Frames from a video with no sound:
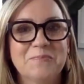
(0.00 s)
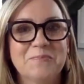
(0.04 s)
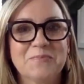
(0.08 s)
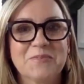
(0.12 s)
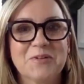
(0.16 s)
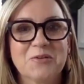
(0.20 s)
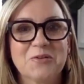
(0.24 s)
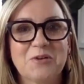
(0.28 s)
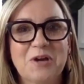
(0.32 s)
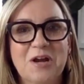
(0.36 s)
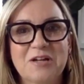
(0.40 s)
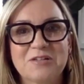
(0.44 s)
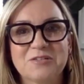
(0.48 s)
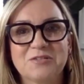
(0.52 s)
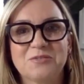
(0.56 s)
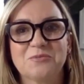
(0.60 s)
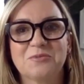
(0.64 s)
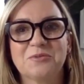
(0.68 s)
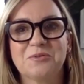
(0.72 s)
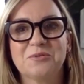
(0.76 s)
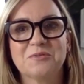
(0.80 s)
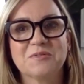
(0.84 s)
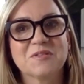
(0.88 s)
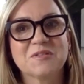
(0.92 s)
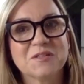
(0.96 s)

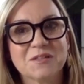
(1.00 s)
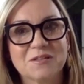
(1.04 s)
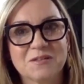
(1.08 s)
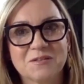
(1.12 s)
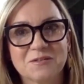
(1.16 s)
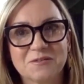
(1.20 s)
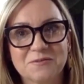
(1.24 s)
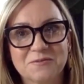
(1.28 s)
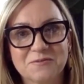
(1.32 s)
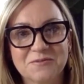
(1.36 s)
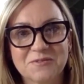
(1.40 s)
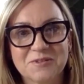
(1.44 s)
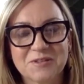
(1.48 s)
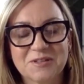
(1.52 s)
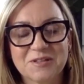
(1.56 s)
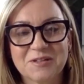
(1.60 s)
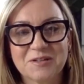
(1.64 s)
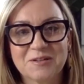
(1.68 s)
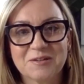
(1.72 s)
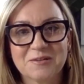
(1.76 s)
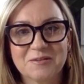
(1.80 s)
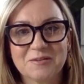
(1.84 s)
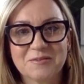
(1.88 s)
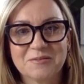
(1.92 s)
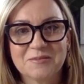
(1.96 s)
grassroots of,
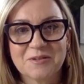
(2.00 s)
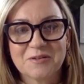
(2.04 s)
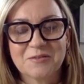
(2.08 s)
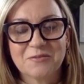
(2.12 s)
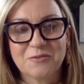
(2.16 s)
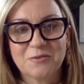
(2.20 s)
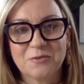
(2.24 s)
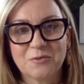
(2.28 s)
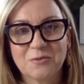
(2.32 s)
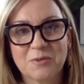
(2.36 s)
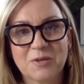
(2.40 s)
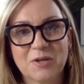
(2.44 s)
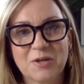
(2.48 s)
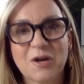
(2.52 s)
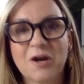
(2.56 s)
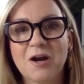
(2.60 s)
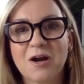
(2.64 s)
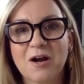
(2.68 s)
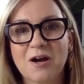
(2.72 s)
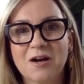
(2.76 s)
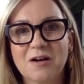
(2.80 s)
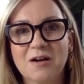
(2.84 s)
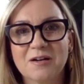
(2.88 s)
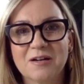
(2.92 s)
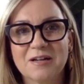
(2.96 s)
of who we
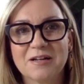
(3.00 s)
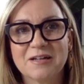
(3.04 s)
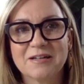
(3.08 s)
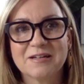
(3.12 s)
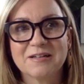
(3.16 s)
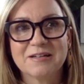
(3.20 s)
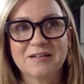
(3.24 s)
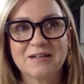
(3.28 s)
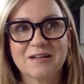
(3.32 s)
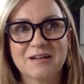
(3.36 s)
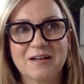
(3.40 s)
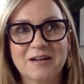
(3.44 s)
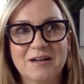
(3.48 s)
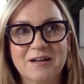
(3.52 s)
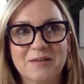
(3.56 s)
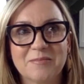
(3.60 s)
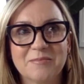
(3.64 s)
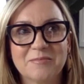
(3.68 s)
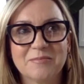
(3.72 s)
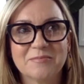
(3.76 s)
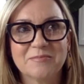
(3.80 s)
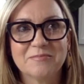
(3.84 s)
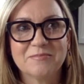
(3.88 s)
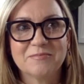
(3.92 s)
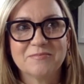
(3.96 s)
are. And
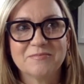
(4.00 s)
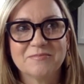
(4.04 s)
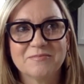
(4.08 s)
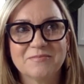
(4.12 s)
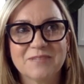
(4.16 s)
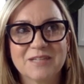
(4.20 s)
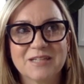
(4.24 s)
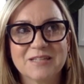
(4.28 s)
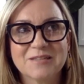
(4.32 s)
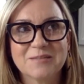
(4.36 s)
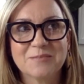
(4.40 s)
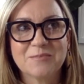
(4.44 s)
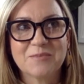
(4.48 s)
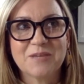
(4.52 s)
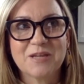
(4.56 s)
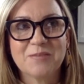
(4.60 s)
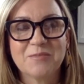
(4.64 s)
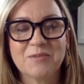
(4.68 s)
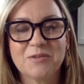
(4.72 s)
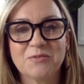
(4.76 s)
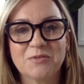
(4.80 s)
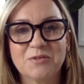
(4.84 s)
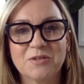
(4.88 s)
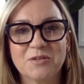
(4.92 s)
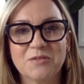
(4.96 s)
it's made
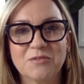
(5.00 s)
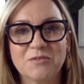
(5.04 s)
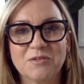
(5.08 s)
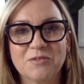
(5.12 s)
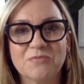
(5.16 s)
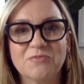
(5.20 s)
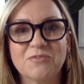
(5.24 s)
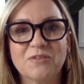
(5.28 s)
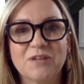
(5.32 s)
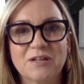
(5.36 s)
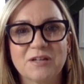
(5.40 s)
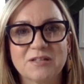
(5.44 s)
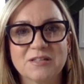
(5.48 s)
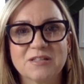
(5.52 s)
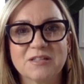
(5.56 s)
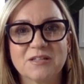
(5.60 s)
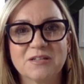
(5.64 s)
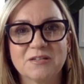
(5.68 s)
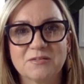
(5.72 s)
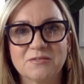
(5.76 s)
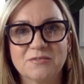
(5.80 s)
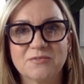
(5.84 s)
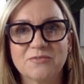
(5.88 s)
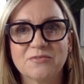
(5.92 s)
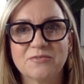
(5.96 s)
me really
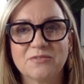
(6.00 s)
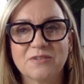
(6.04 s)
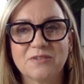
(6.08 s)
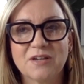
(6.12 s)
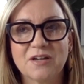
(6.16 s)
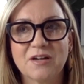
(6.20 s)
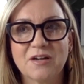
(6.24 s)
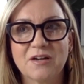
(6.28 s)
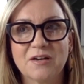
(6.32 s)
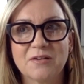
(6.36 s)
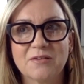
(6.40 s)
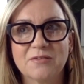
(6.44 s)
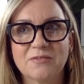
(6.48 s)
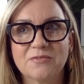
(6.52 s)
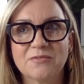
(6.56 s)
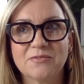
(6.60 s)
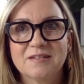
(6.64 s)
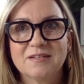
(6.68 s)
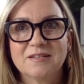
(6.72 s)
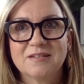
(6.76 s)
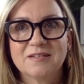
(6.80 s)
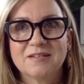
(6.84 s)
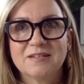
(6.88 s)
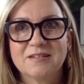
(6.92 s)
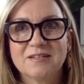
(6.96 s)
reflective of,
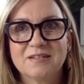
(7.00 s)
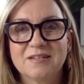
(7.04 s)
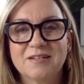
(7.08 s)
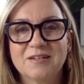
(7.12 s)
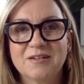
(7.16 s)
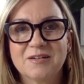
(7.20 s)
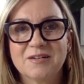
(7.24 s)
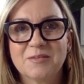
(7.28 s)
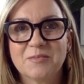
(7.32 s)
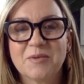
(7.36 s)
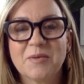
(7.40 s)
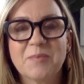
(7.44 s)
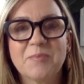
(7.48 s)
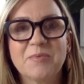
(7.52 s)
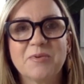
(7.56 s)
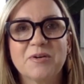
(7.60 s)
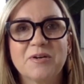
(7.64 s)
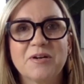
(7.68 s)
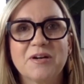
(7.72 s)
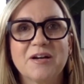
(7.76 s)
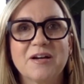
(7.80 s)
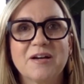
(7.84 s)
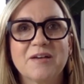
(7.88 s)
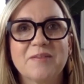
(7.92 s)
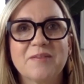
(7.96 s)
I
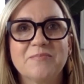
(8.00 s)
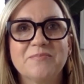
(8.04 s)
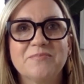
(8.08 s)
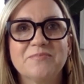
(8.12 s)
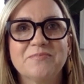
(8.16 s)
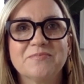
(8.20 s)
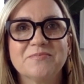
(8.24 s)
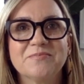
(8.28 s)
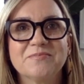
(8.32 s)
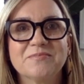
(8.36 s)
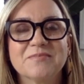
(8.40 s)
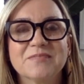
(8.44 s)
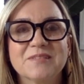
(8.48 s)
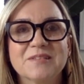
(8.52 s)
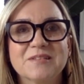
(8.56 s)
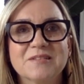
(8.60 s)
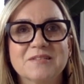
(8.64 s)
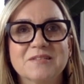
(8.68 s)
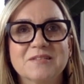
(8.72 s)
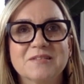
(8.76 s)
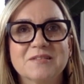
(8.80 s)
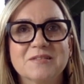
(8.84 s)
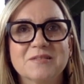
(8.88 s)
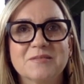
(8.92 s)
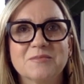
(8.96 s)
remember
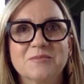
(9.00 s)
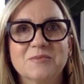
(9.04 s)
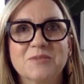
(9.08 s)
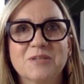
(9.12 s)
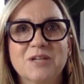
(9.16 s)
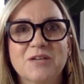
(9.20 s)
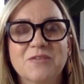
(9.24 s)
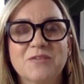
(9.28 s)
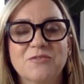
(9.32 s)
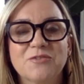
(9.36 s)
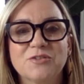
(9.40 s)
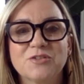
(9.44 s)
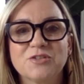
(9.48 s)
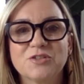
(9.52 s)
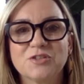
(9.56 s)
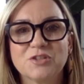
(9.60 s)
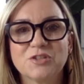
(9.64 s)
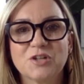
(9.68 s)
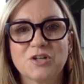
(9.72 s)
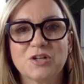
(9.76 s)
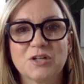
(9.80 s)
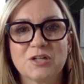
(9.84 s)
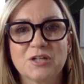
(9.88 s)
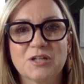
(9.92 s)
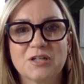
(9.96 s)
when I first
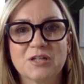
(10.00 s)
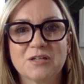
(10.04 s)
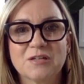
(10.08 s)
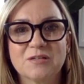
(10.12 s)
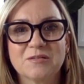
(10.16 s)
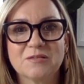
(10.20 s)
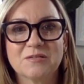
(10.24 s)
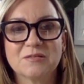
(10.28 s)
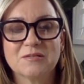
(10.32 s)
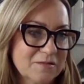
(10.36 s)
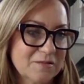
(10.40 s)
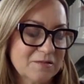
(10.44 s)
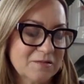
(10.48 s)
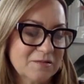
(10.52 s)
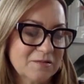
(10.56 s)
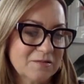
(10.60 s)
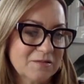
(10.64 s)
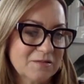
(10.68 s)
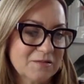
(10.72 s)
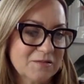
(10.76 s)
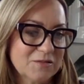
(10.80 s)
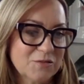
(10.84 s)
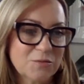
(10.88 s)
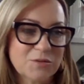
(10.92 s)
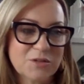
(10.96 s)
started, and
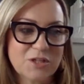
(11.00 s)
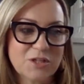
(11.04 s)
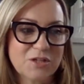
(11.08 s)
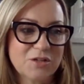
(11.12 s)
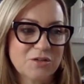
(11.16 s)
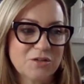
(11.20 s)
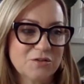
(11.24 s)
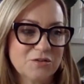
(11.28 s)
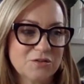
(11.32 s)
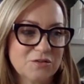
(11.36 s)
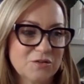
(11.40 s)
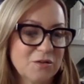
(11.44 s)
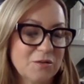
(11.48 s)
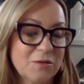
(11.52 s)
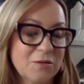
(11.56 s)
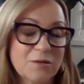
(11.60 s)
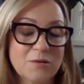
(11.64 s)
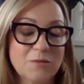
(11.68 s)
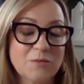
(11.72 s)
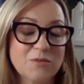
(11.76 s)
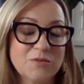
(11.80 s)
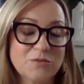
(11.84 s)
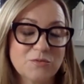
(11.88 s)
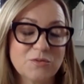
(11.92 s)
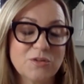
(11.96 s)
20 years,
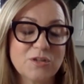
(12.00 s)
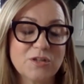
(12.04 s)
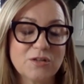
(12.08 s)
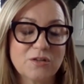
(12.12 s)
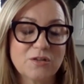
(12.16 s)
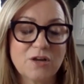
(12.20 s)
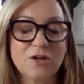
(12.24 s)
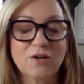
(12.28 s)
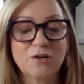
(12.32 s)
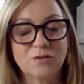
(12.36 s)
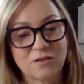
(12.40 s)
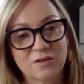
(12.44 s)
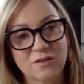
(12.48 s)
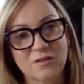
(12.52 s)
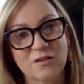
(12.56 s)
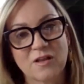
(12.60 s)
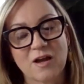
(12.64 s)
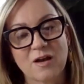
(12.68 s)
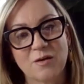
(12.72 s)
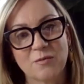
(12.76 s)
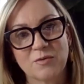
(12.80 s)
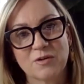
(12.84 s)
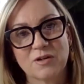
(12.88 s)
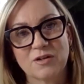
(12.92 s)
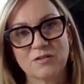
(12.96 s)
it was really longer than
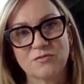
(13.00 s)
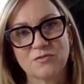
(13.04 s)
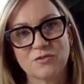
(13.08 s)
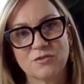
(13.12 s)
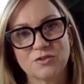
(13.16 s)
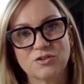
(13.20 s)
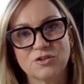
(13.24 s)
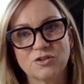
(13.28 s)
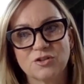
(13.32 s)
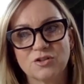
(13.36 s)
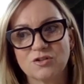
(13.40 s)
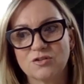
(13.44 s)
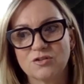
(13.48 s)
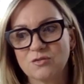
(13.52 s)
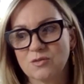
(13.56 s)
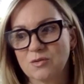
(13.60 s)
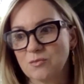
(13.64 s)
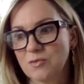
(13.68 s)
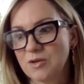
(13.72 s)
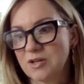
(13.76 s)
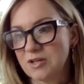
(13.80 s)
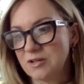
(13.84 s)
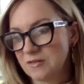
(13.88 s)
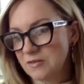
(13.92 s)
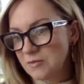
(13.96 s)
that when I first started doing
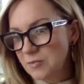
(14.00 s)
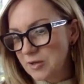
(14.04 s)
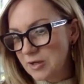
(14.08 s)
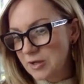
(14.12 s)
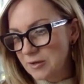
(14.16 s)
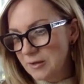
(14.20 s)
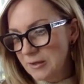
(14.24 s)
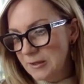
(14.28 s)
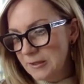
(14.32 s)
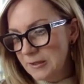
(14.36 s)
weddings, but